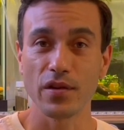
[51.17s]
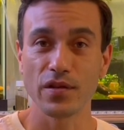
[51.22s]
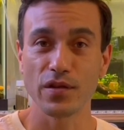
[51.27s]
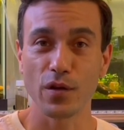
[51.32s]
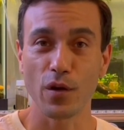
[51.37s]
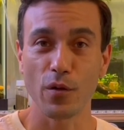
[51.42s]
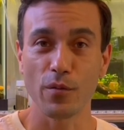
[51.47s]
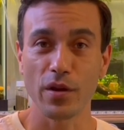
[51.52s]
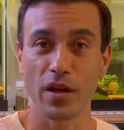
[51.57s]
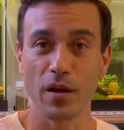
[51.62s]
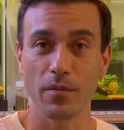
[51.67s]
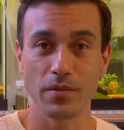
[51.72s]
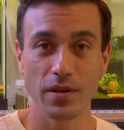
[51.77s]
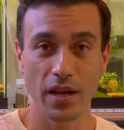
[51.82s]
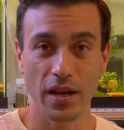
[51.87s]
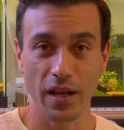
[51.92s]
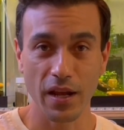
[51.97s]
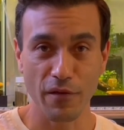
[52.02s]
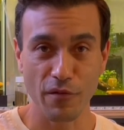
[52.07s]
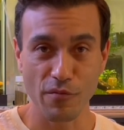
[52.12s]
So I'll be
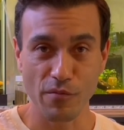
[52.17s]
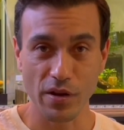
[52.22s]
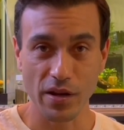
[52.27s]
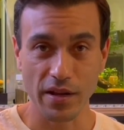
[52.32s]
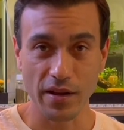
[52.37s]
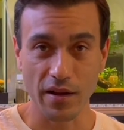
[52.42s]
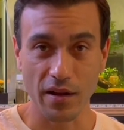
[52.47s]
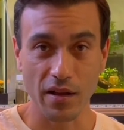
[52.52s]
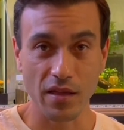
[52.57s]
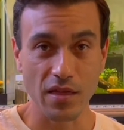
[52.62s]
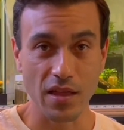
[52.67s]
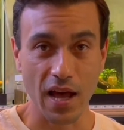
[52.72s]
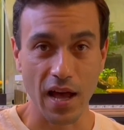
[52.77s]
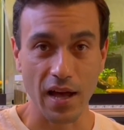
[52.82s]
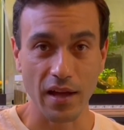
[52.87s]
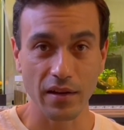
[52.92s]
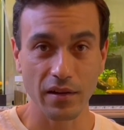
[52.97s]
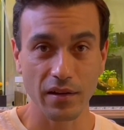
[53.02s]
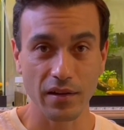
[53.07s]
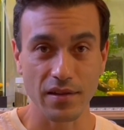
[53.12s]
updating everybody on
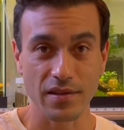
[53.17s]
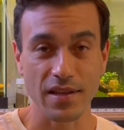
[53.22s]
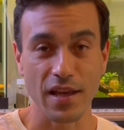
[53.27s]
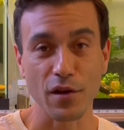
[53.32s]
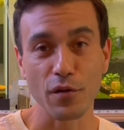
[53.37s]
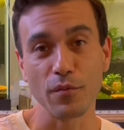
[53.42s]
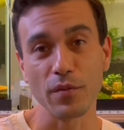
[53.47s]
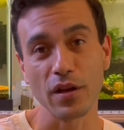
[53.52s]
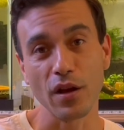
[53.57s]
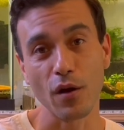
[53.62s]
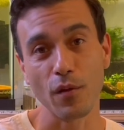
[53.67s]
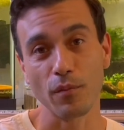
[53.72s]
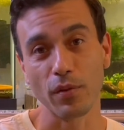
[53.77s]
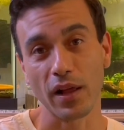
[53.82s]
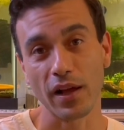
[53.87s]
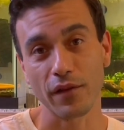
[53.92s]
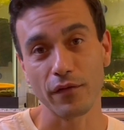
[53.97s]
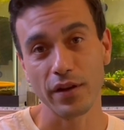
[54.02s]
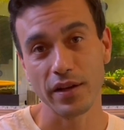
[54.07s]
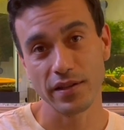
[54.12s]
that because that'll be our
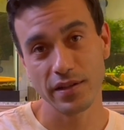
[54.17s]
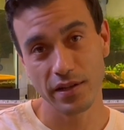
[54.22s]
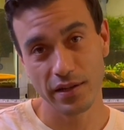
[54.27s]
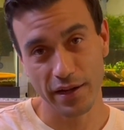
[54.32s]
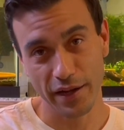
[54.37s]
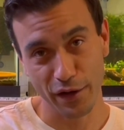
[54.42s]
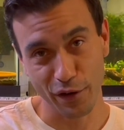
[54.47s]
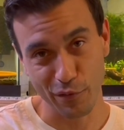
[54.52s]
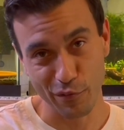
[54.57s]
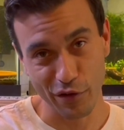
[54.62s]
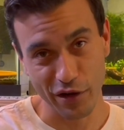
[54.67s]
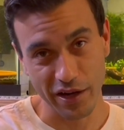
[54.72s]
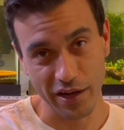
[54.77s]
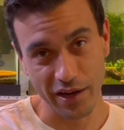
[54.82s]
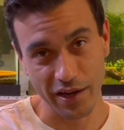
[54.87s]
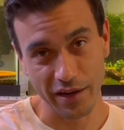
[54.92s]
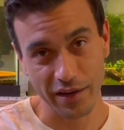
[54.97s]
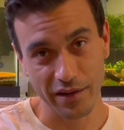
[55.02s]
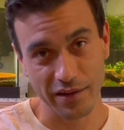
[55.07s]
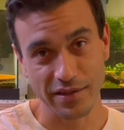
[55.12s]
black fancy tiger
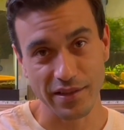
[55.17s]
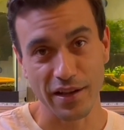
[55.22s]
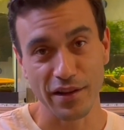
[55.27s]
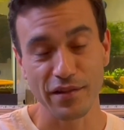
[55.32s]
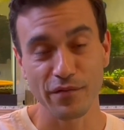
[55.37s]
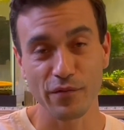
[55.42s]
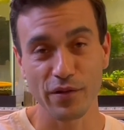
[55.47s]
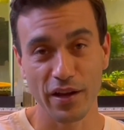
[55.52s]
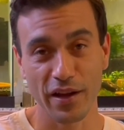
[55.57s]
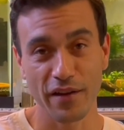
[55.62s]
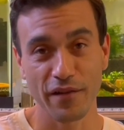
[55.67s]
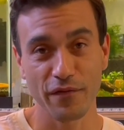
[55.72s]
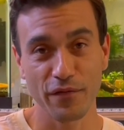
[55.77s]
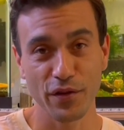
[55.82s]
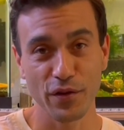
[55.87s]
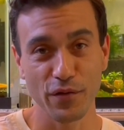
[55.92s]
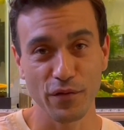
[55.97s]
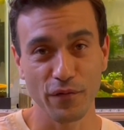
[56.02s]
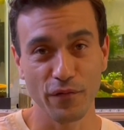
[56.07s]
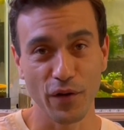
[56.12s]
breeding because we had a
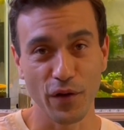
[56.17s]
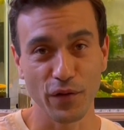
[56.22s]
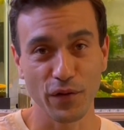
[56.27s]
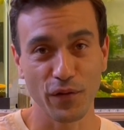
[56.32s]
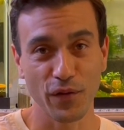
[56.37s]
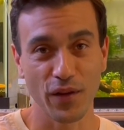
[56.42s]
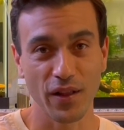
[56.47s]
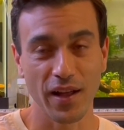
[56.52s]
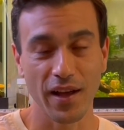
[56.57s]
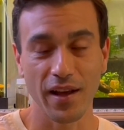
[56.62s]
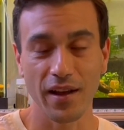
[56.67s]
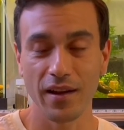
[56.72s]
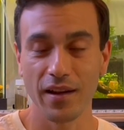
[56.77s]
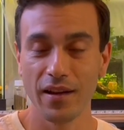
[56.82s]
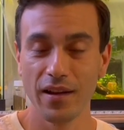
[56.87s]
few votes for that.